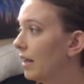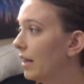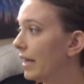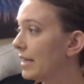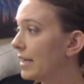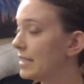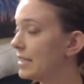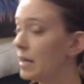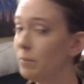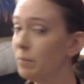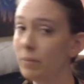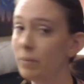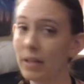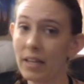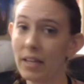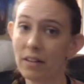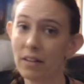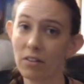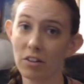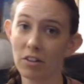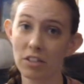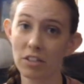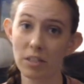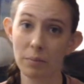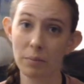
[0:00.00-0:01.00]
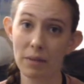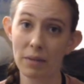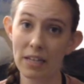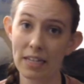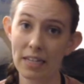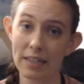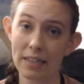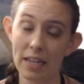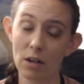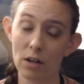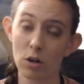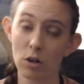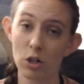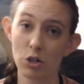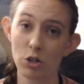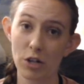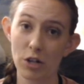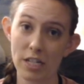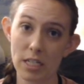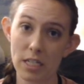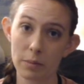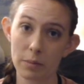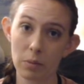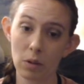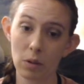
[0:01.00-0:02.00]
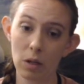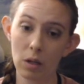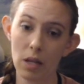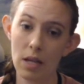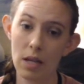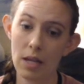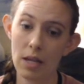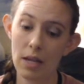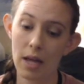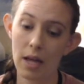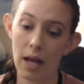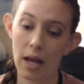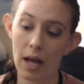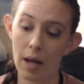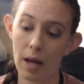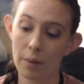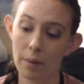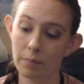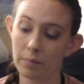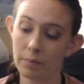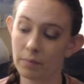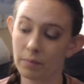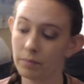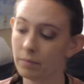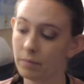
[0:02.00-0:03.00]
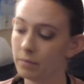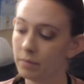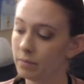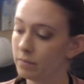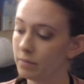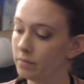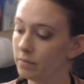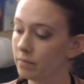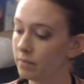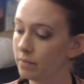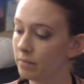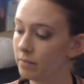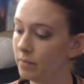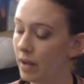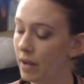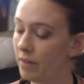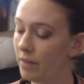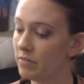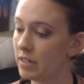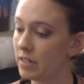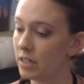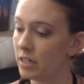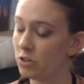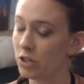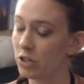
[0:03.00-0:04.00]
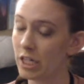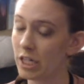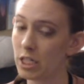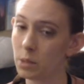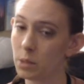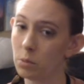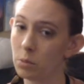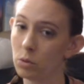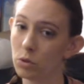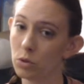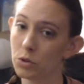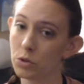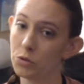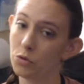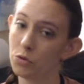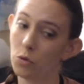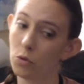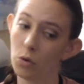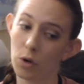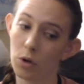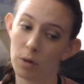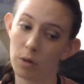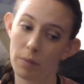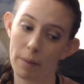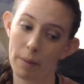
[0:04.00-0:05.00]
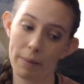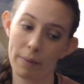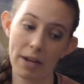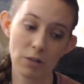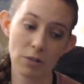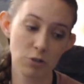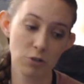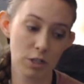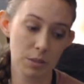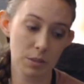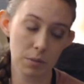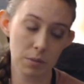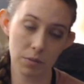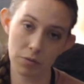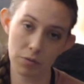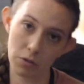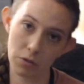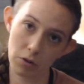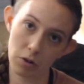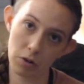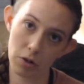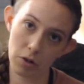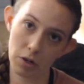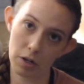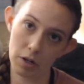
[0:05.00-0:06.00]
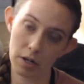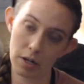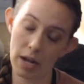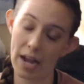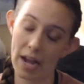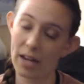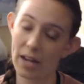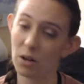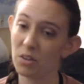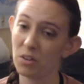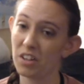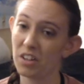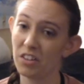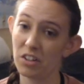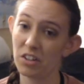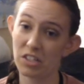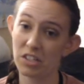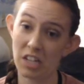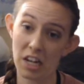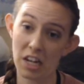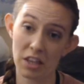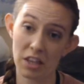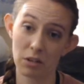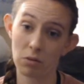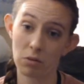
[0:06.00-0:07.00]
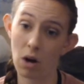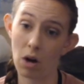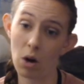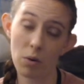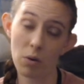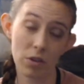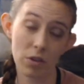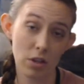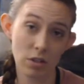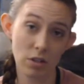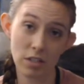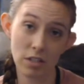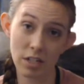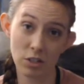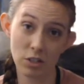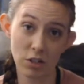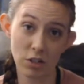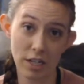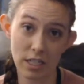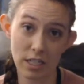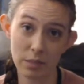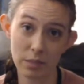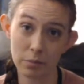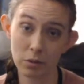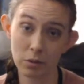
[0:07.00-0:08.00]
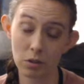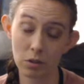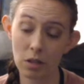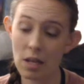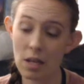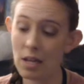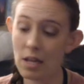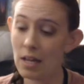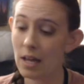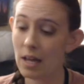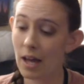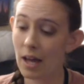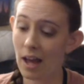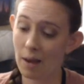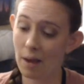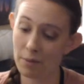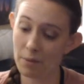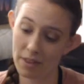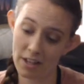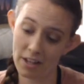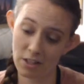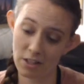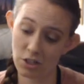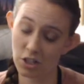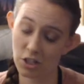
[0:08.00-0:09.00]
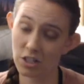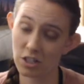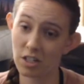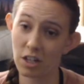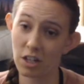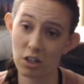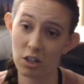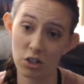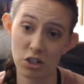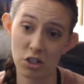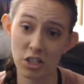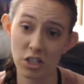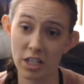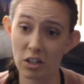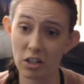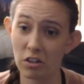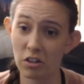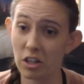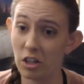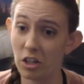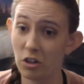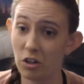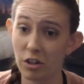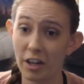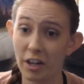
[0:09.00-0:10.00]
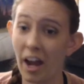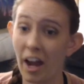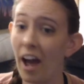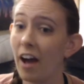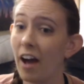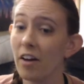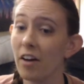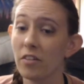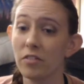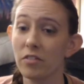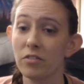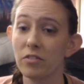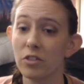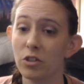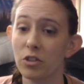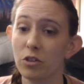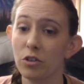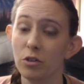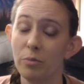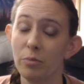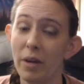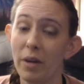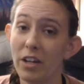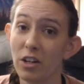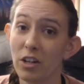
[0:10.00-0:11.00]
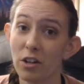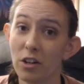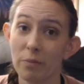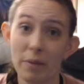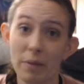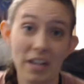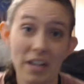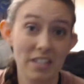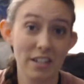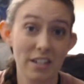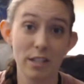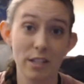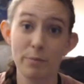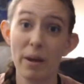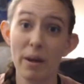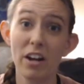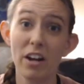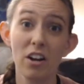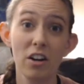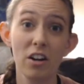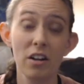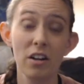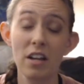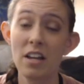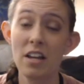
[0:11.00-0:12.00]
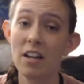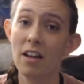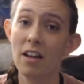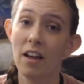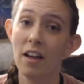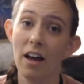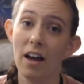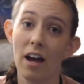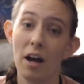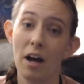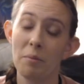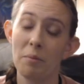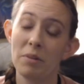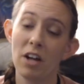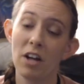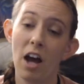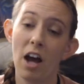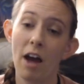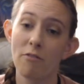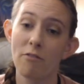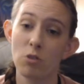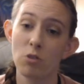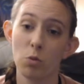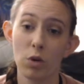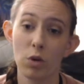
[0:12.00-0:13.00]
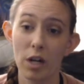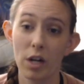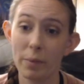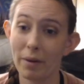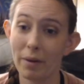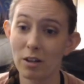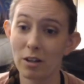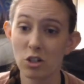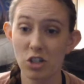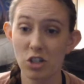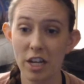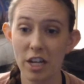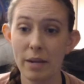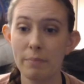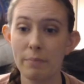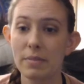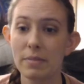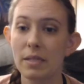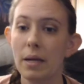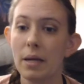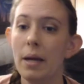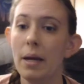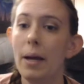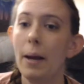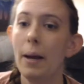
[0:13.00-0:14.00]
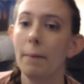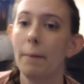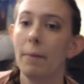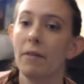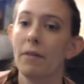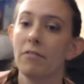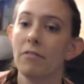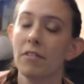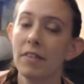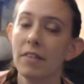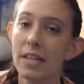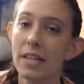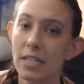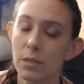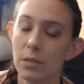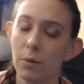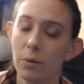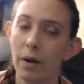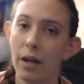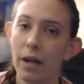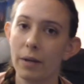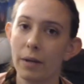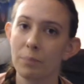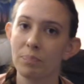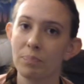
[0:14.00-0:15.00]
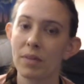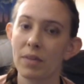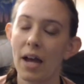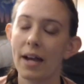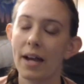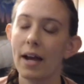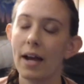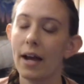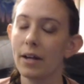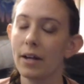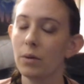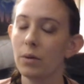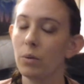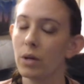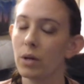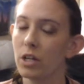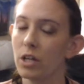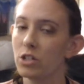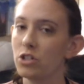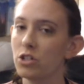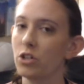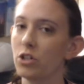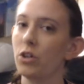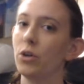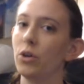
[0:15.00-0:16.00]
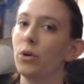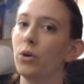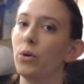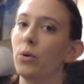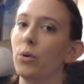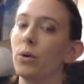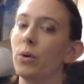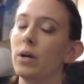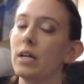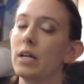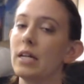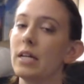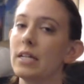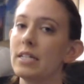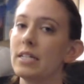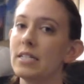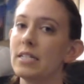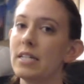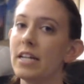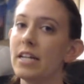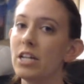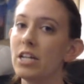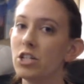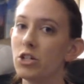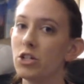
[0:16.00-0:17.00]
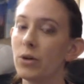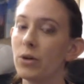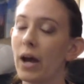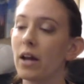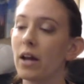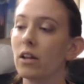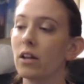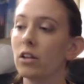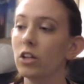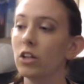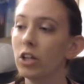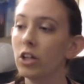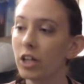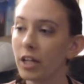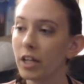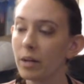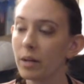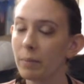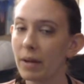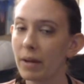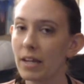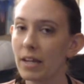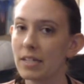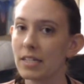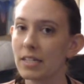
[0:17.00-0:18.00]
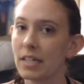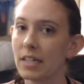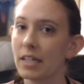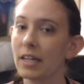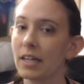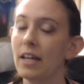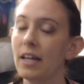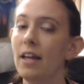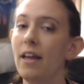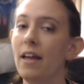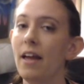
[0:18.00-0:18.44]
template or something like that, or a traceable. I've done traceables for my patrons before. I don't think there's anything wrong with using a traceable. I think it's just another skill that you can have to make your paintings better and not have to worry about shapes. But for this one, I kind of wanted to teach you how to look at a painting,